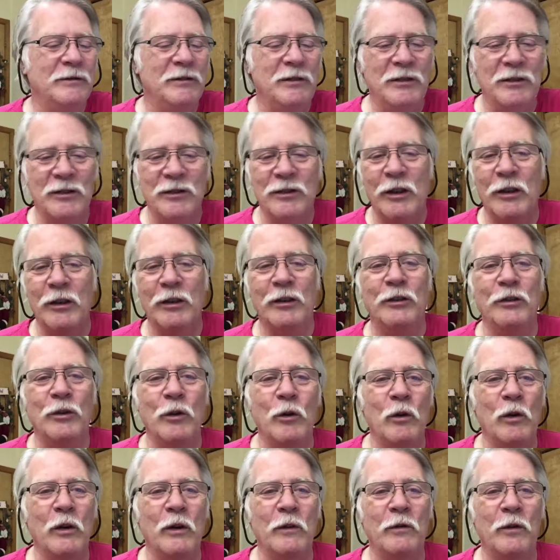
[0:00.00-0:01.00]
starting
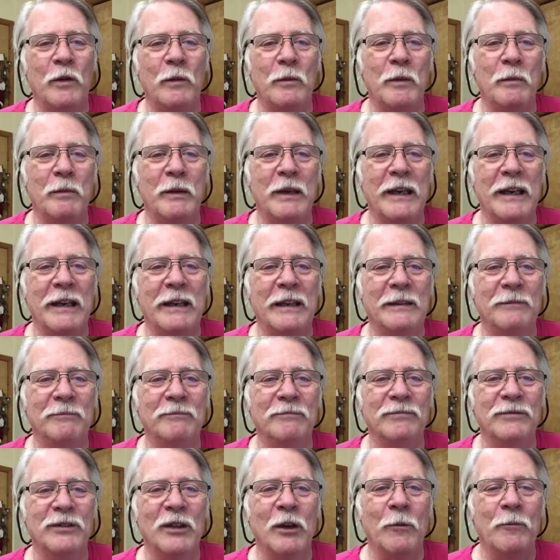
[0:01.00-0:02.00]
totally from the beginning.
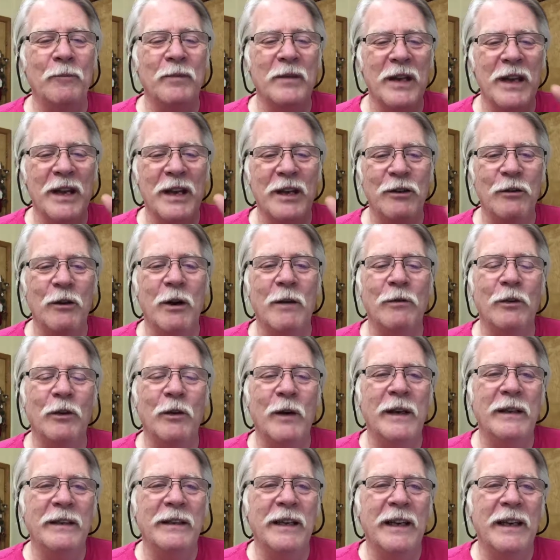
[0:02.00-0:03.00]
So you have a
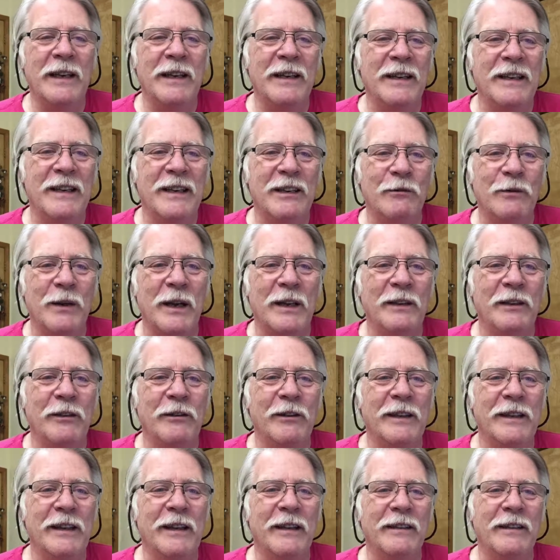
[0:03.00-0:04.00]
great day,
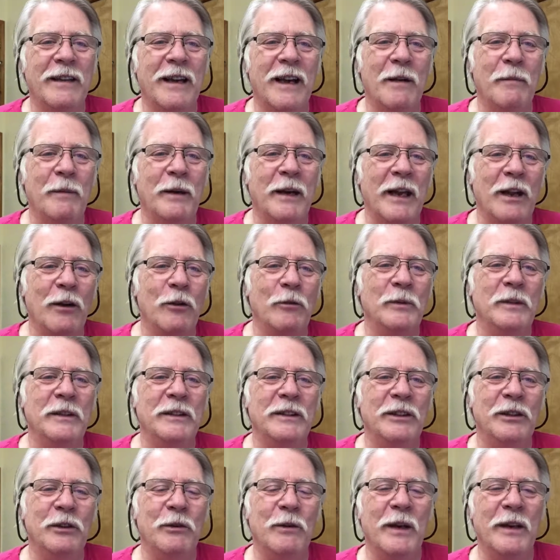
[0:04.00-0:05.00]
rondeering.com, and I hope to
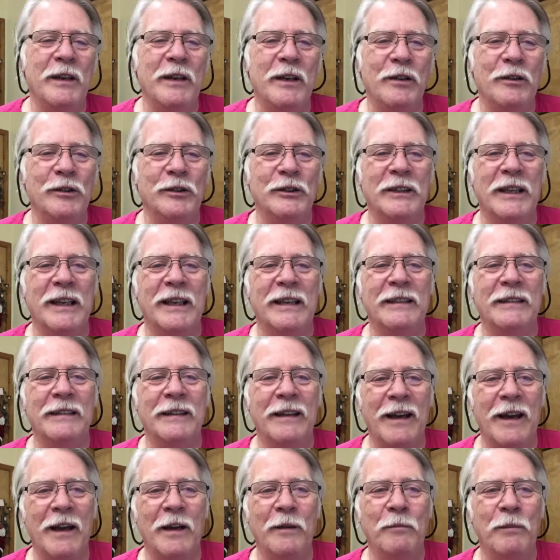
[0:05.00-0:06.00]
see you on the other side, and
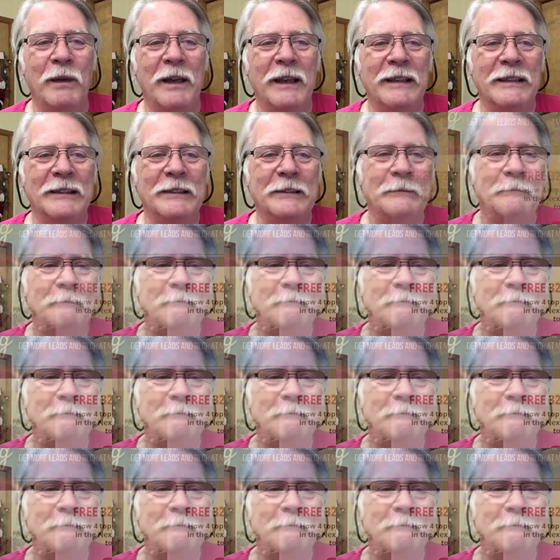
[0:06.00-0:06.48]
God bless.